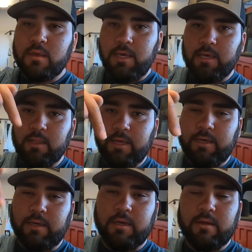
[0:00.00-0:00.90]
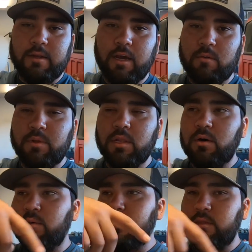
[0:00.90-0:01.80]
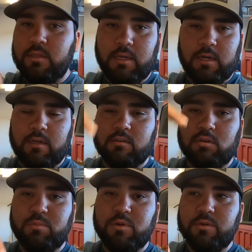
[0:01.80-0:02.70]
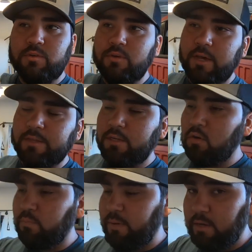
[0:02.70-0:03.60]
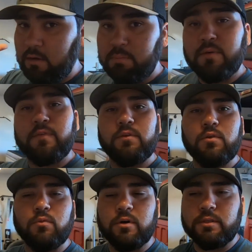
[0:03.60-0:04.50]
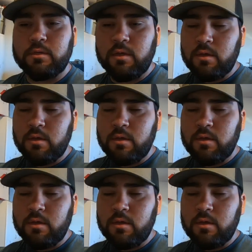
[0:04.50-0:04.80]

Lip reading: link down below in the description, so you guys can go and pick it up if you do want